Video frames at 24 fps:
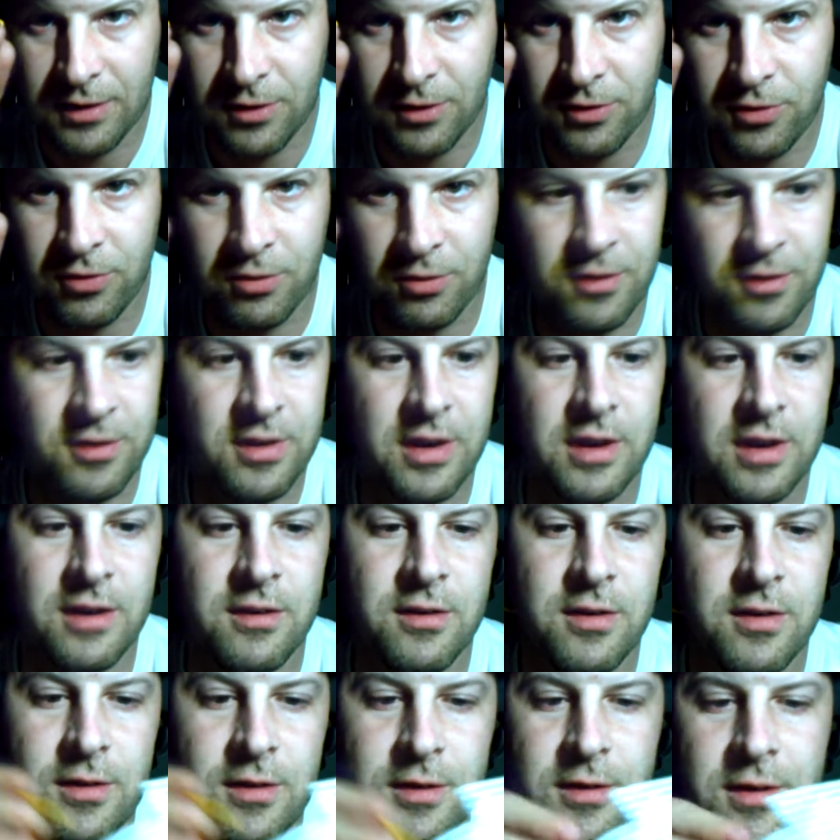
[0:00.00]
Little sword
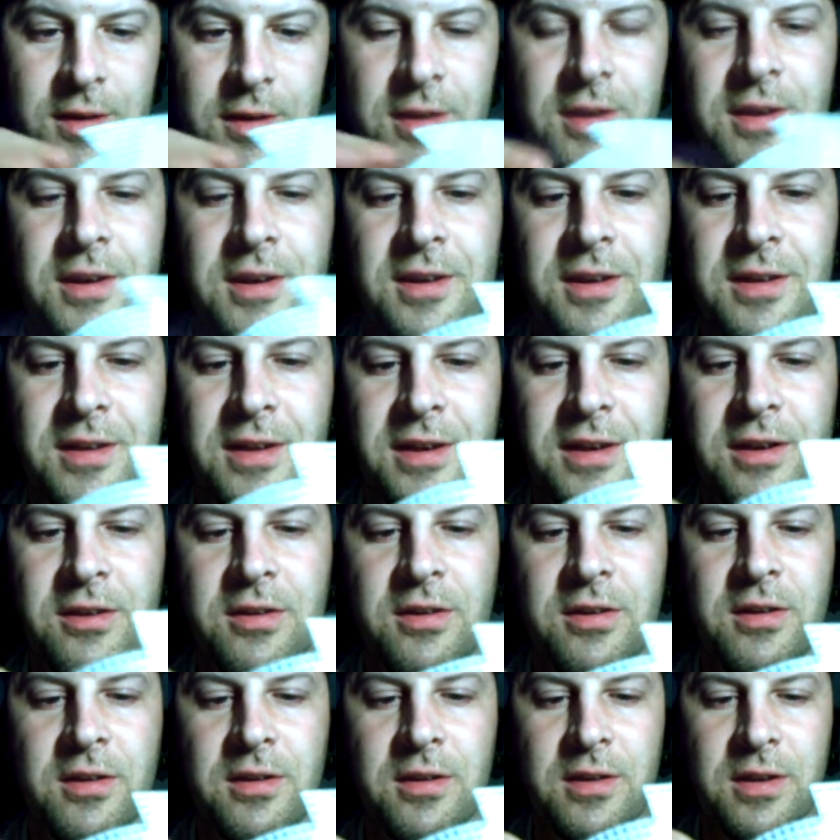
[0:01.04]
things that
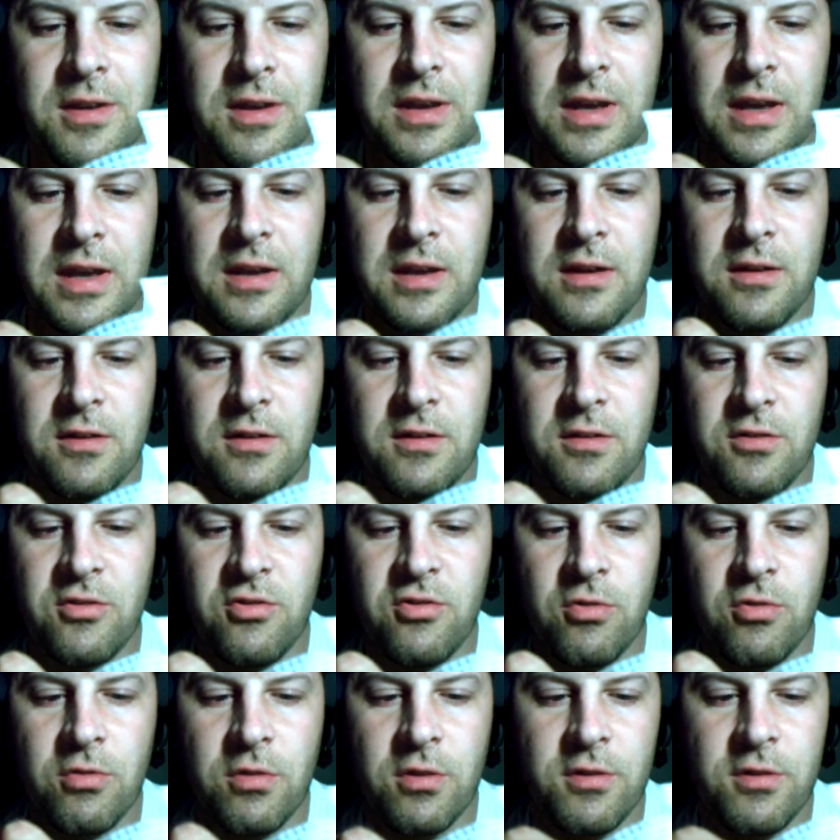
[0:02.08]
you can get,
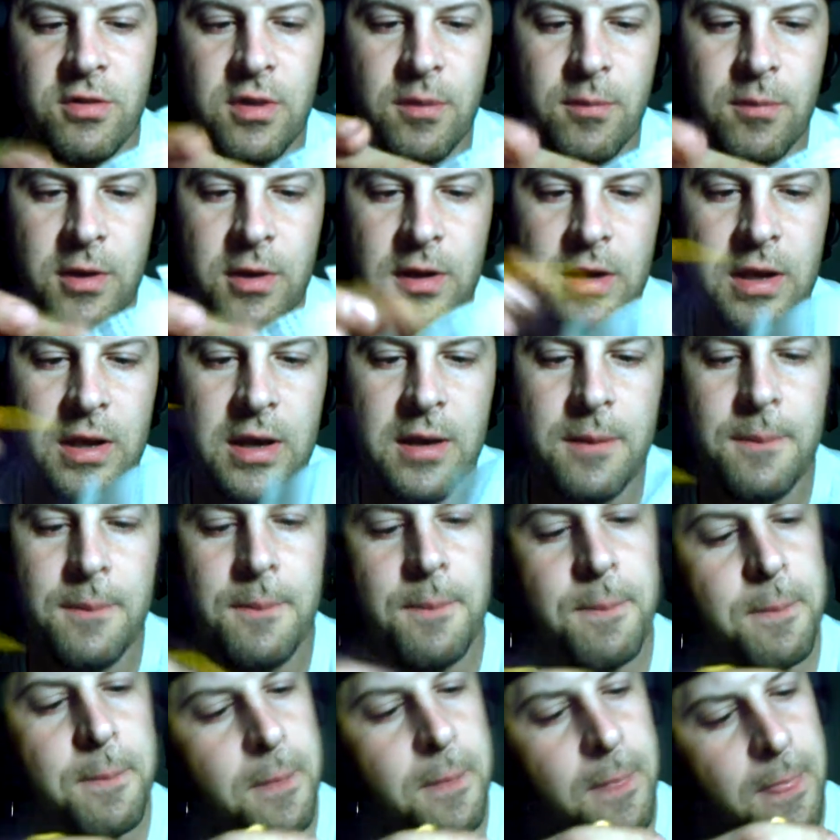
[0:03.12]
store or something like that.
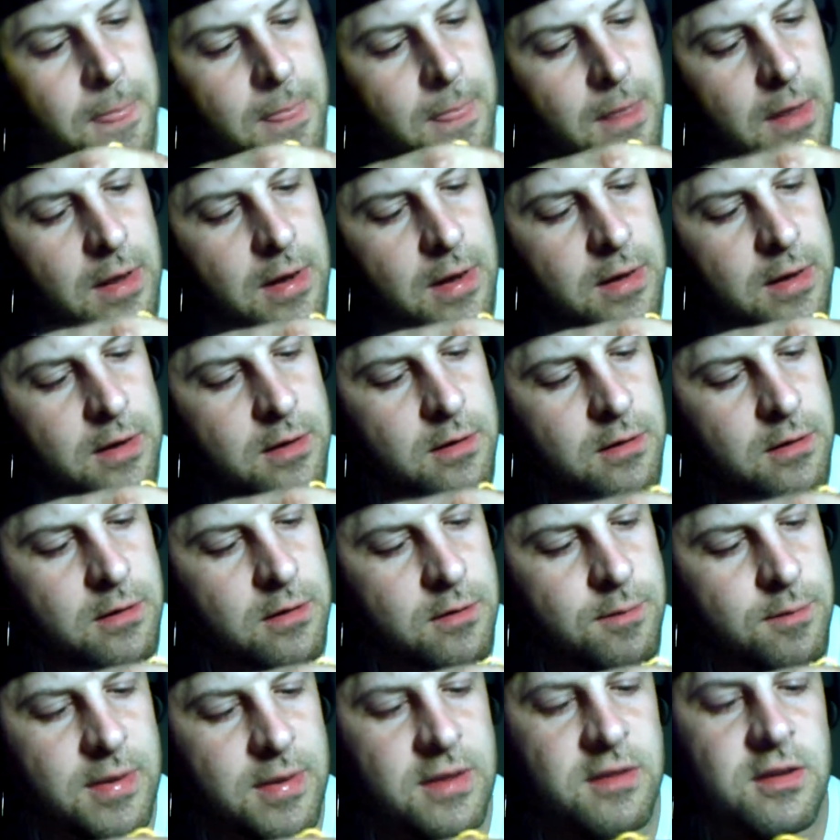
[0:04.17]
You
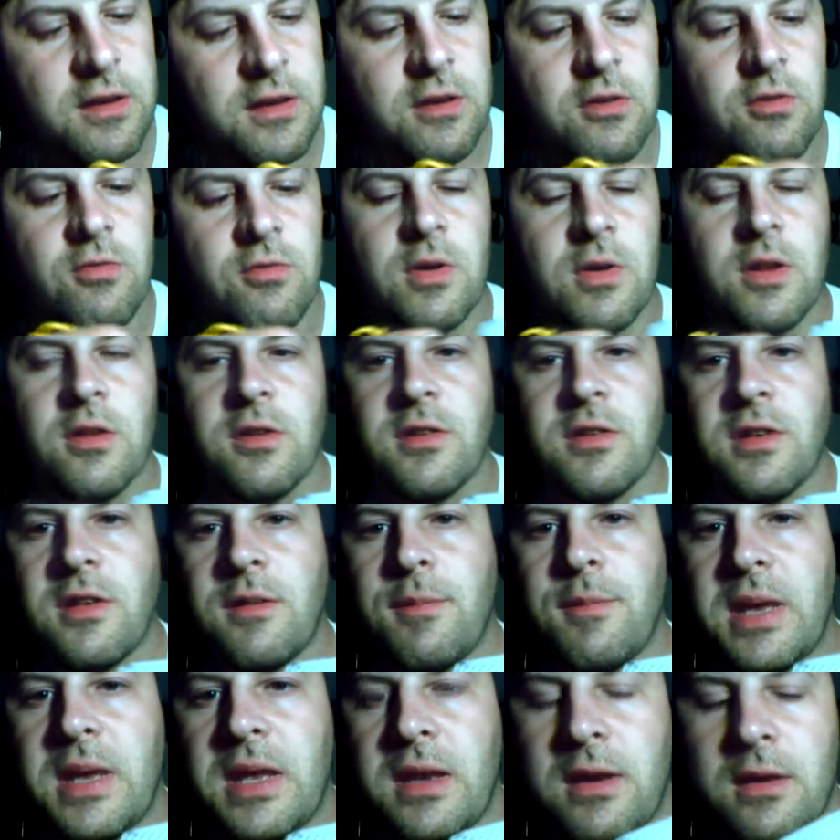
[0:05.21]
just basically use one of those
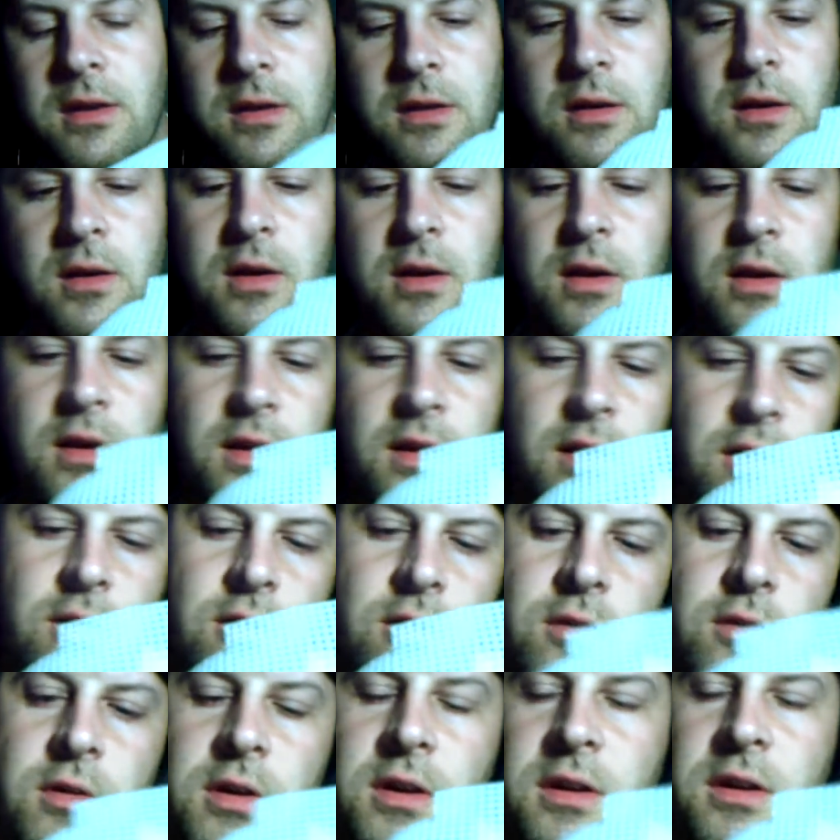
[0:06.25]
as a pin.
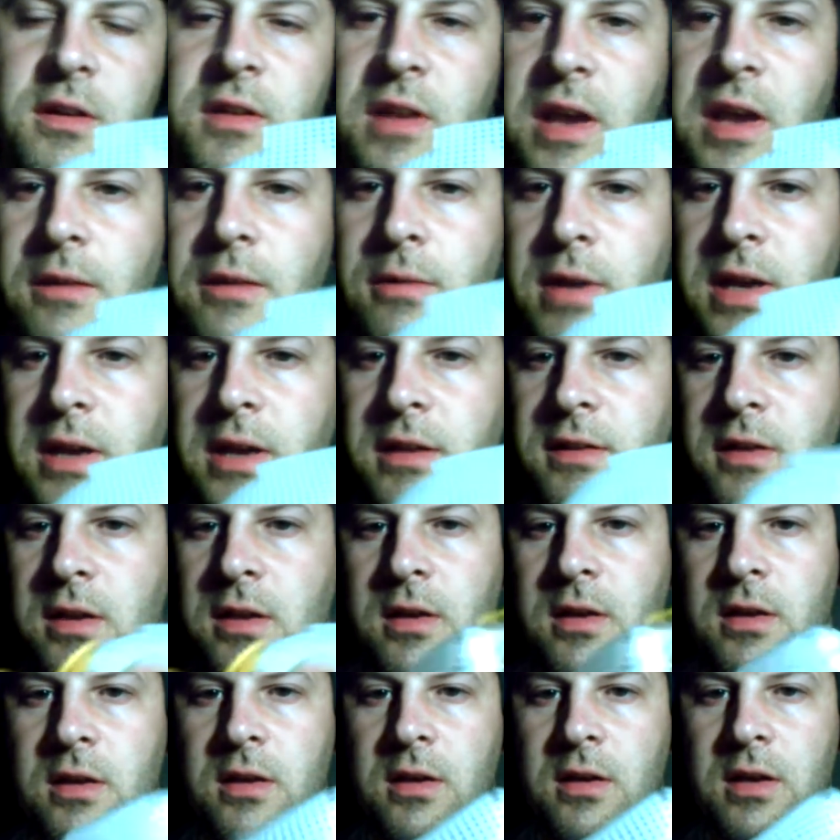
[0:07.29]
Go in sideways,
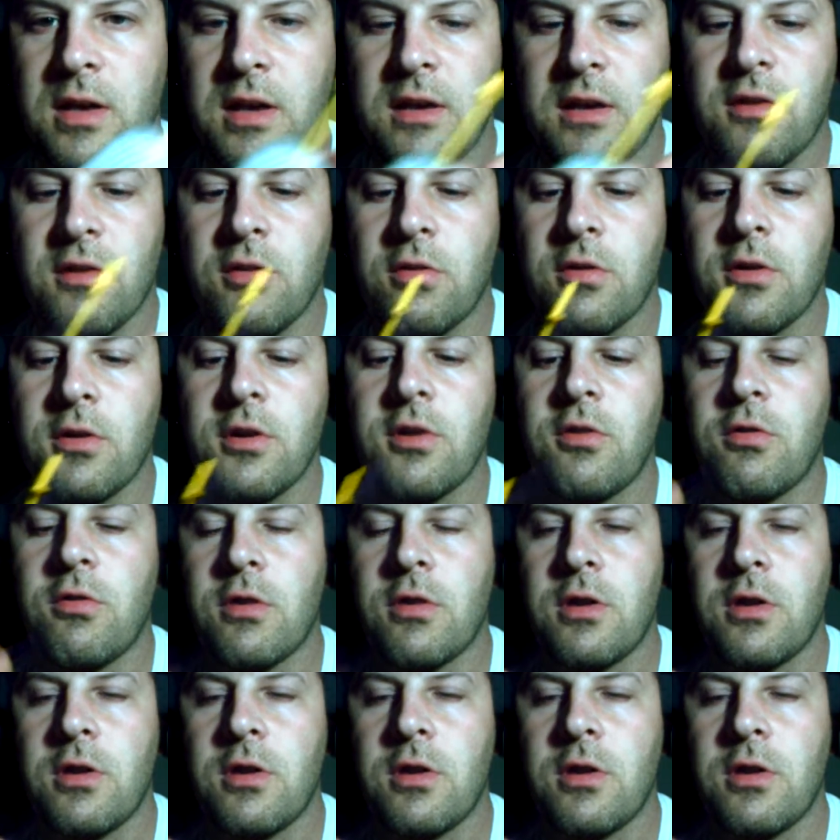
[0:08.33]
face corner to